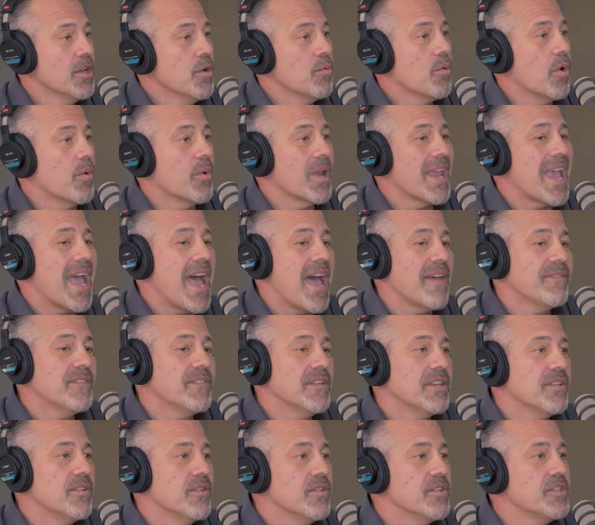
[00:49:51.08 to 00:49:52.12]
Yeah. What we have
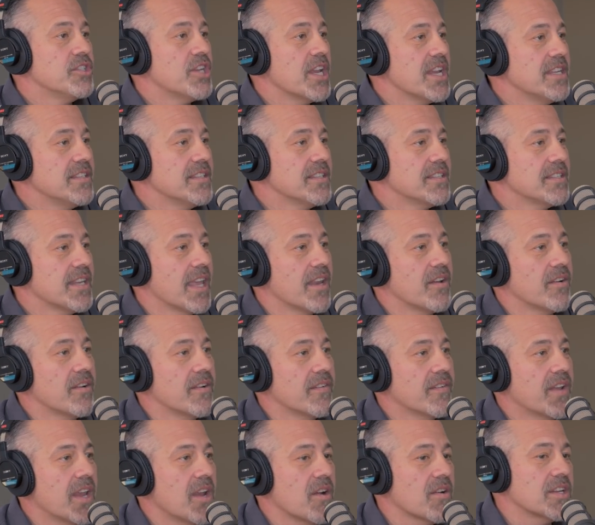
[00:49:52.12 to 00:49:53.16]
to do is change the standard
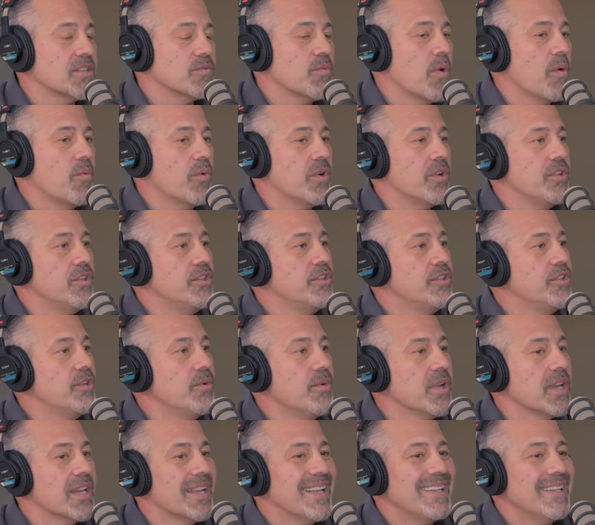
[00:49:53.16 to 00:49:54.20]
of care because what we're
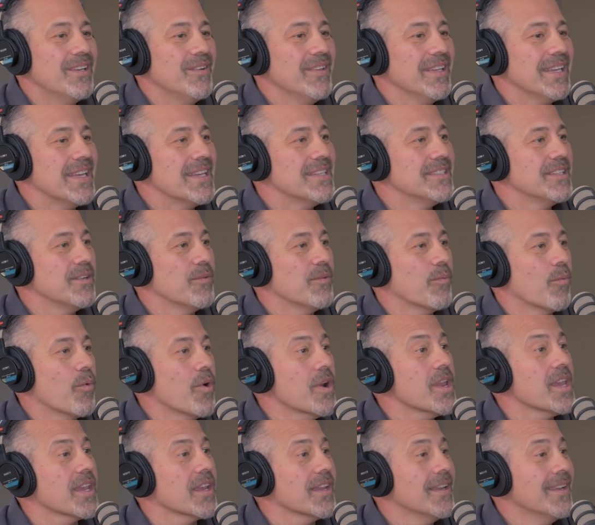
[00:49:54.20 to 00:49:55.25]
doing clearly isn't
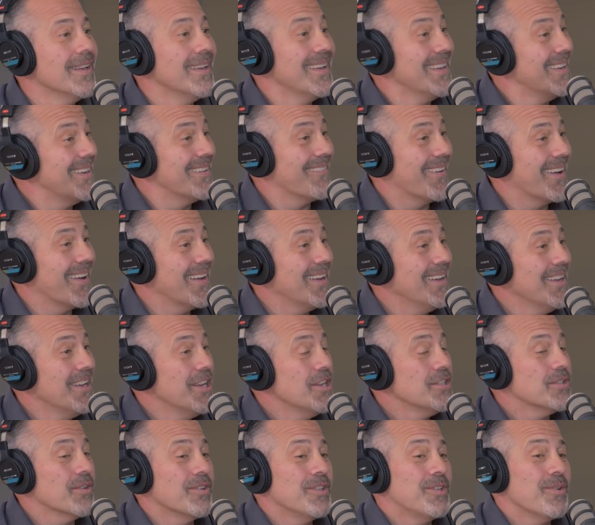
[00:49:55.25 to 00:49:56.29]
working. Right. Right.
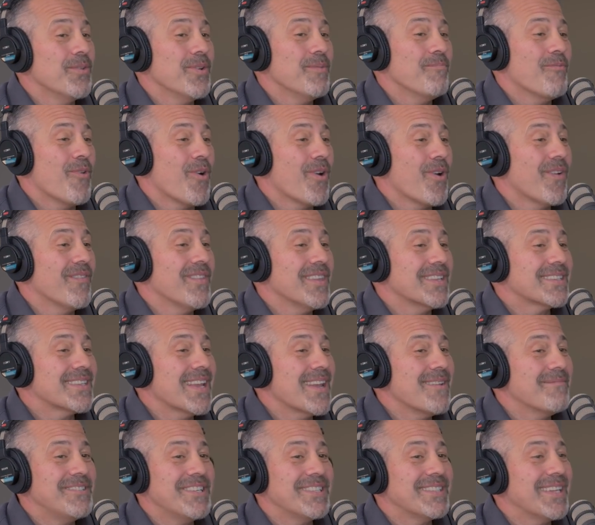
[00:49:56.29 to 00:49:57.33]
So doing more of the
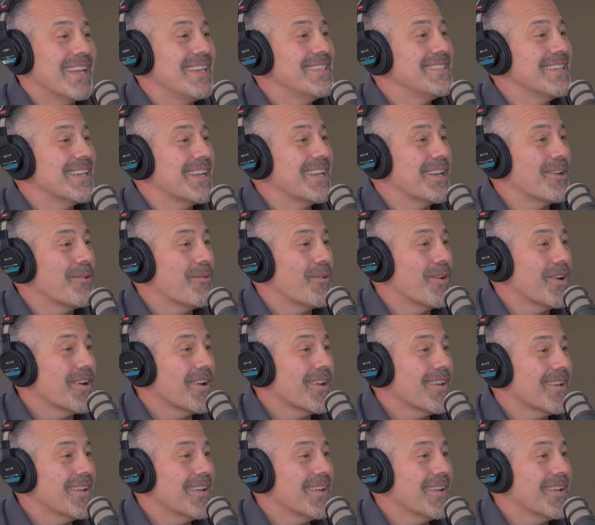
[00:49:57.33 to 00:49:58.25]
same just isn't going to work.